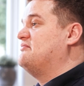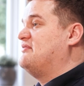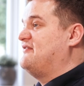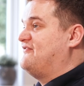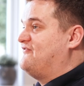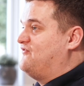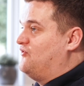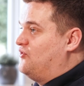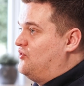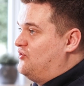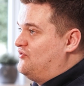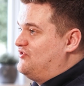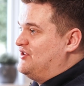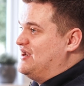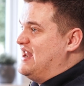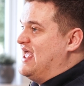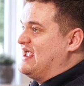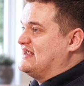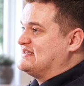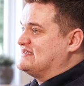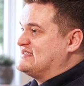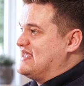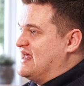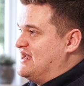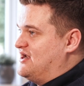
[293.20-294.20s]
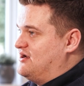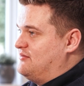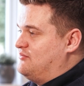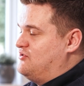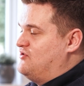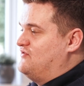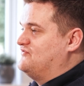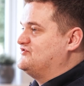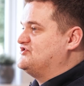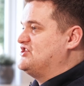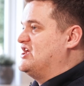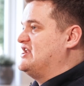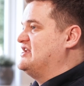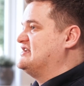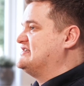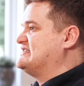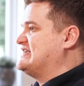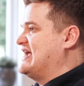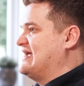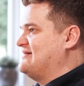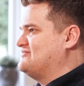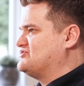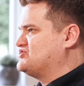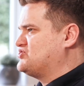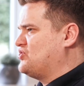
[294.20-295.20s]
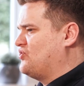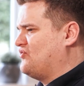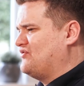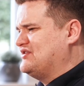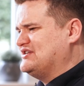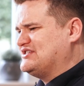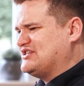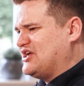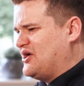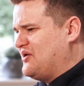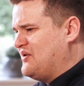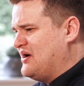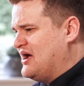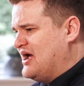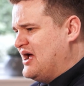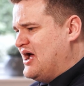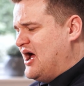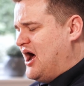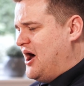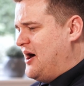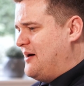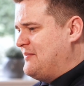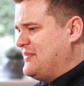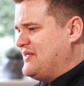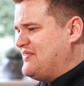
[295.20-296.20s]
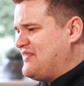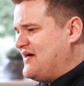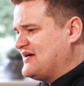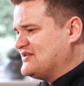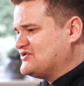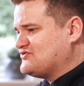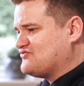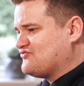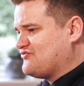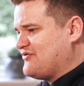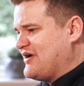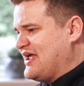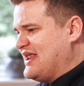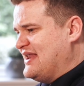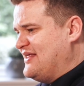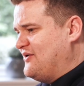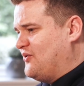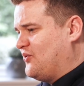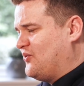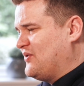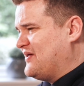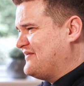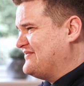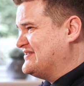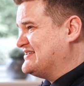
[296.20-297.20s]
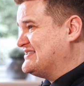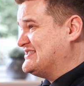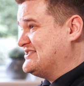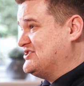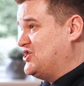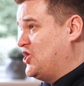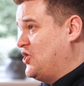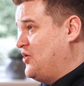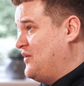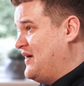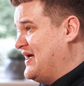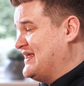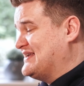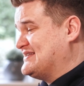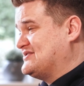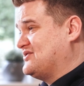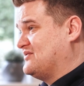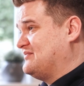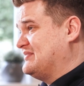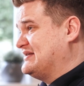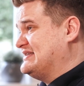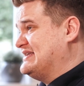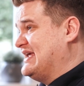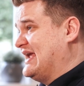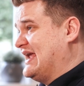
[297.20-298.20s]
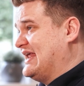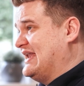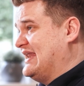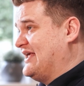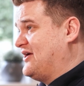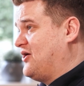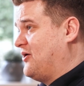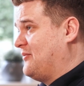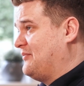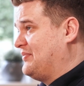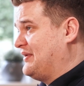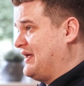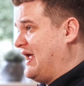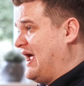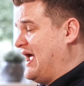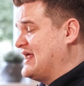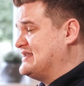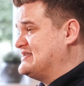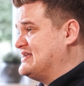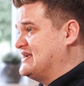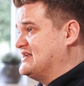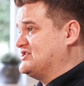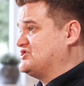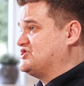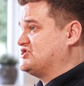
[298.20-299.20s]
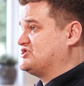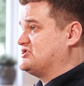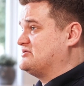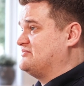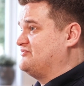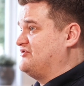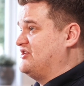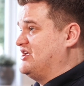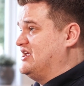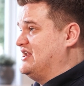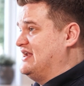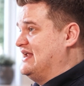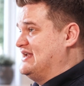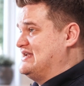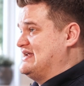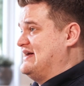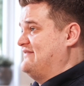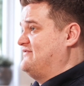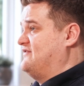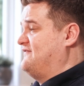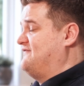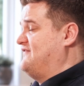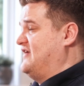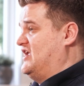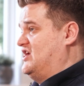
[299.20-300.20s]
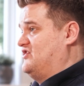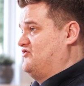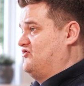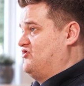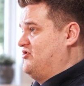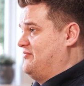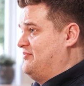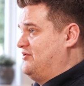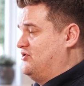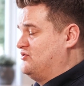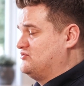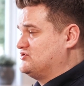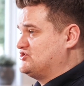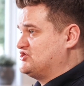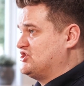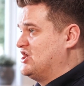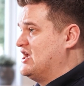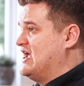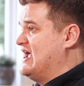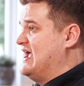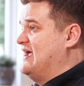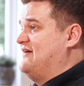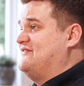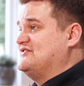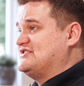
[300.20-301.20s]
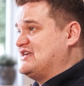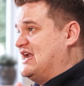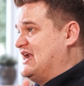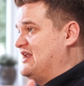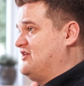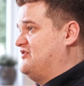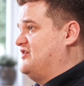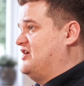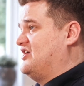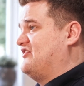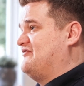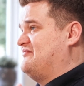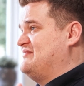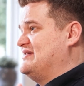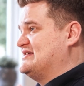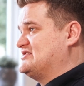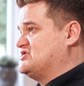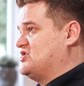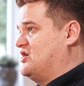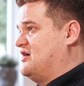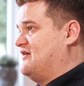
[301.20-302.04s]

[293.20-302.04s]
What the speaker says: before the next tenant moves in, same story. So, I mean, that's really all there is to it. It's not particularly complicated. It's just something you need to have your finger on the pulse. If there's anything I've missed